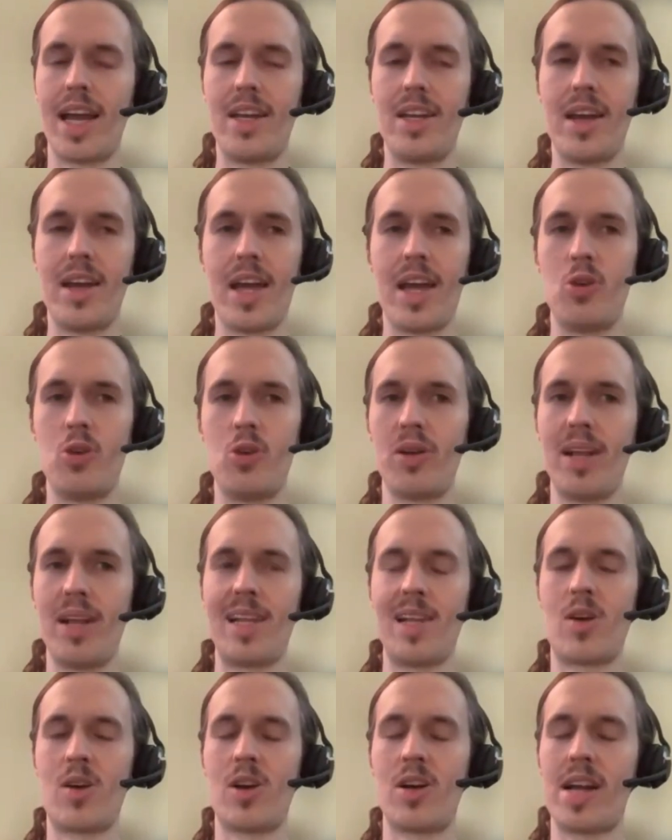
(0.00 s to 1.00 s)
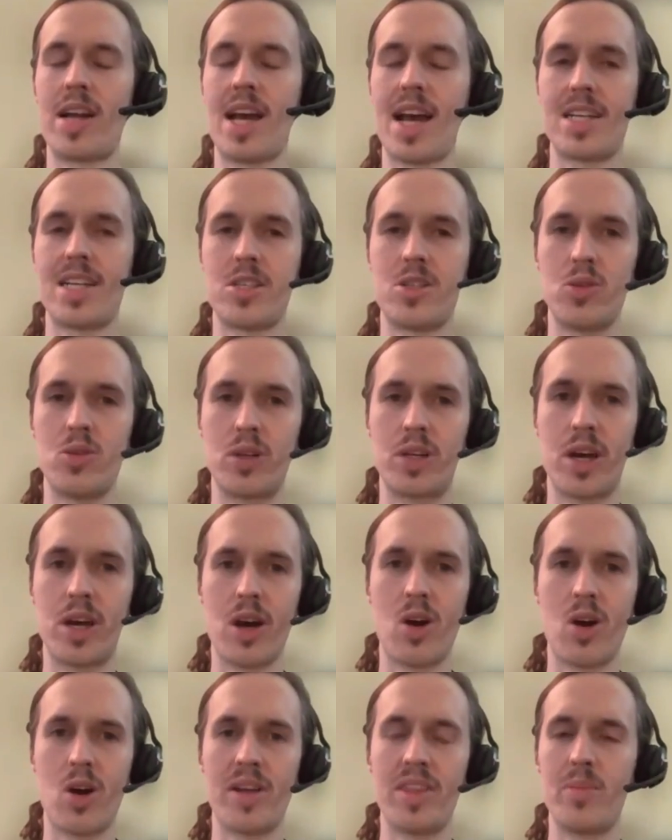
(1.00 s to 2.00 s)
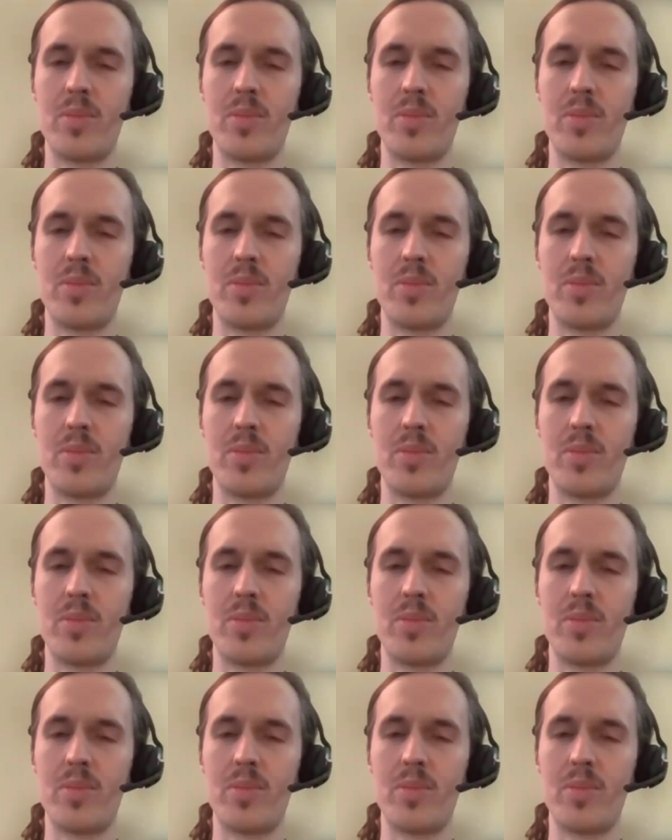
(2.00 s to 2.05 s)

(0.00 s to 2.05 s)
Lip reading: And you really learn as you go.